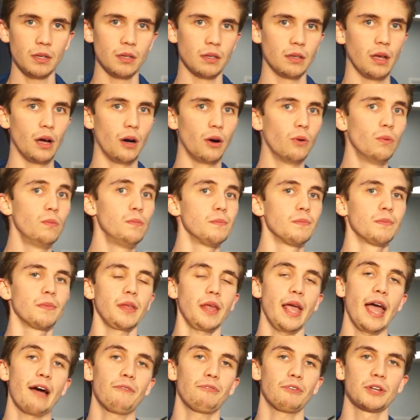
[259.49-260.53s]
No,
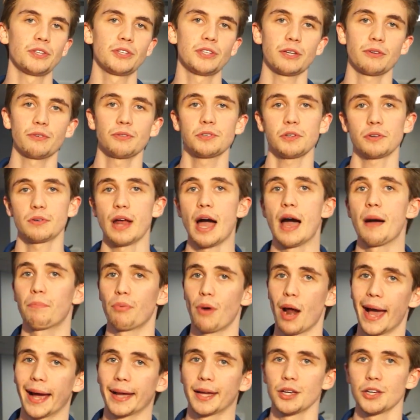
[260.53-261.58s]
African cichlids are not
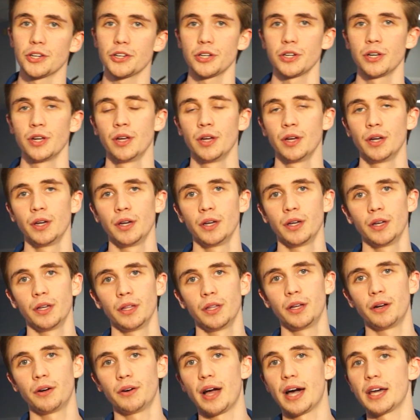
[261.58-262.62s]
brackish.
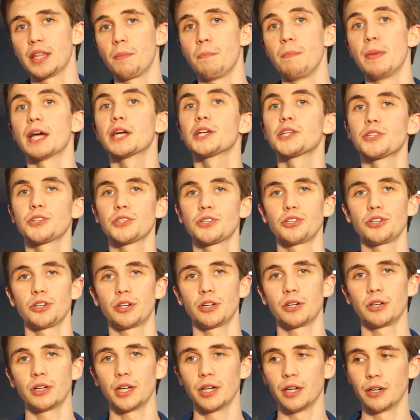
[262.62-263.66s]
They're not a
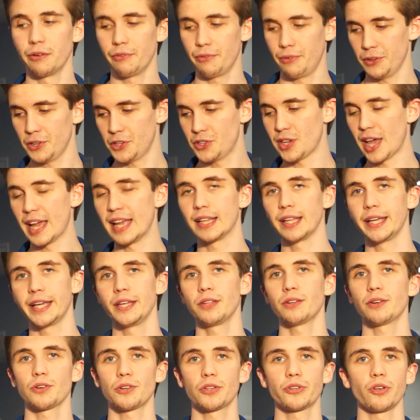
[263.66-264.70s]
mixture of
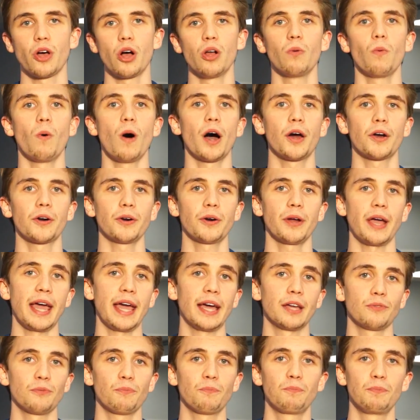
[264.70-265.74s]
saline or salt water
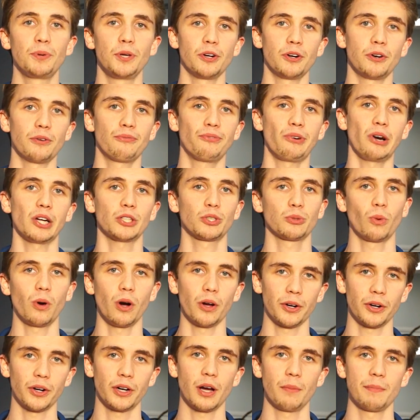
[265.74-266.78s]
and pure fresh
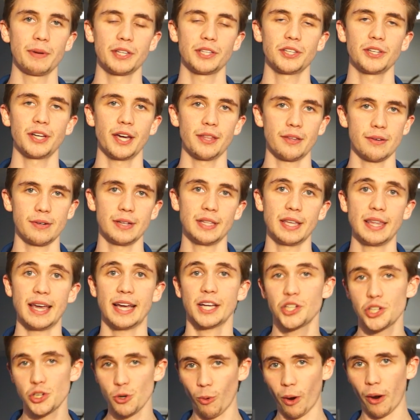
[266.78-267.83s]
water coming together in an
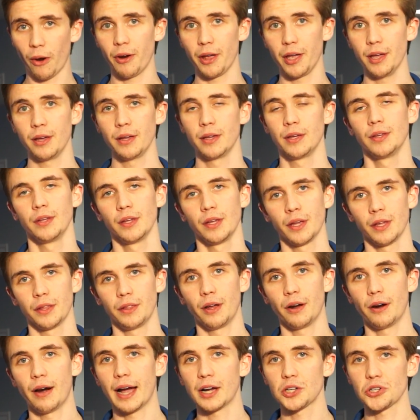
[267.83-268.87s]
estuary.
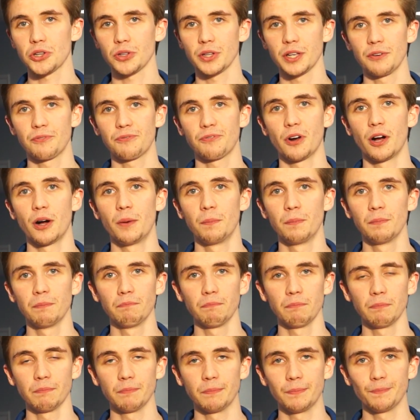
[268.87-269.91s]
They're actually from
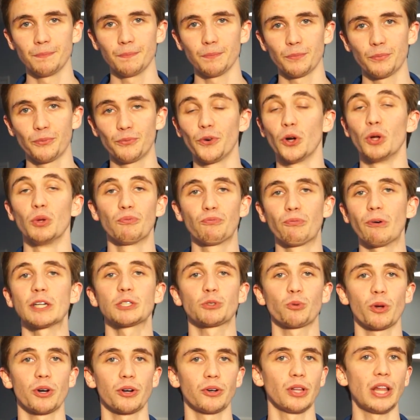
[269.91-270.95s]
full
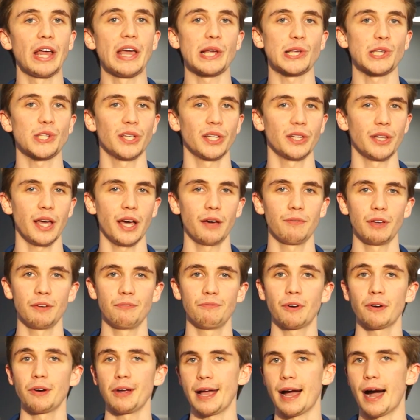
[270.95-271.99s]
freshwater lakes that have a
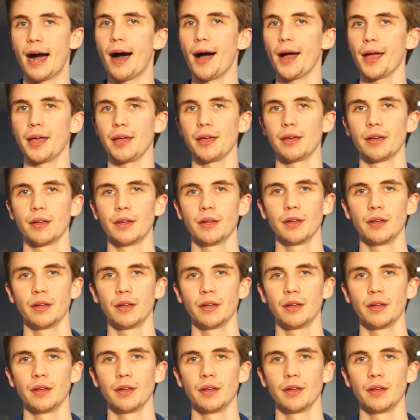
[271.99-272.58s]
very high